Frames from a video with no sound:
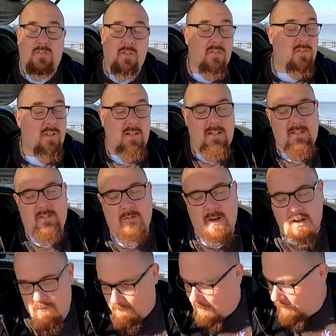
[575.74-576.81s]
I don't sign into
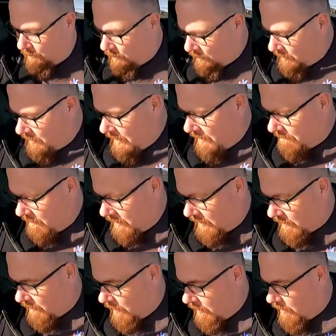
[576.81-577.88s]
any Facebook account
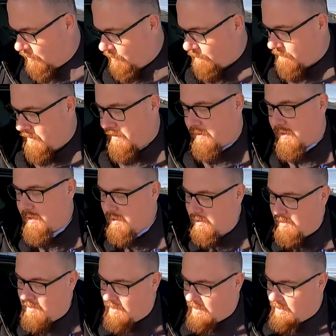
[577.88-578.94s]
regularly enough, really.
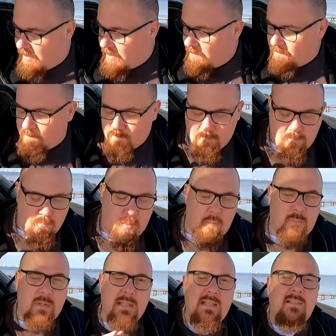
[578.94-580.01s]
But
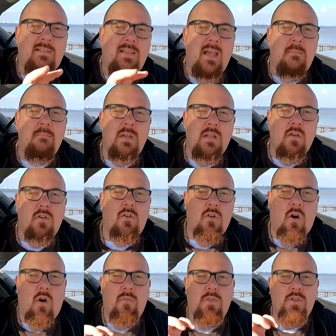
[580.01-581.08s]
please let me know
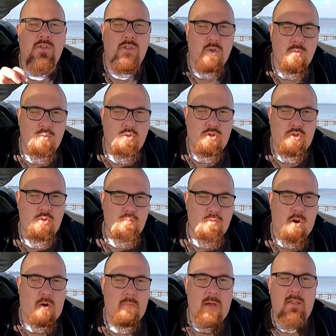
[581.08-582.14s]
on the YouTube
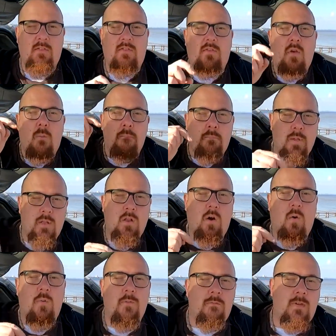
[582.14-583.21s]
comments
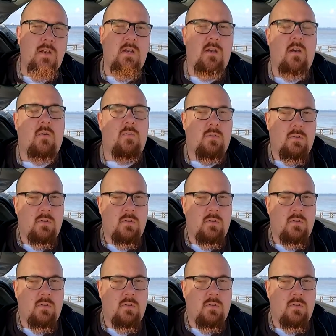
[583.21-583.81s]
below the video.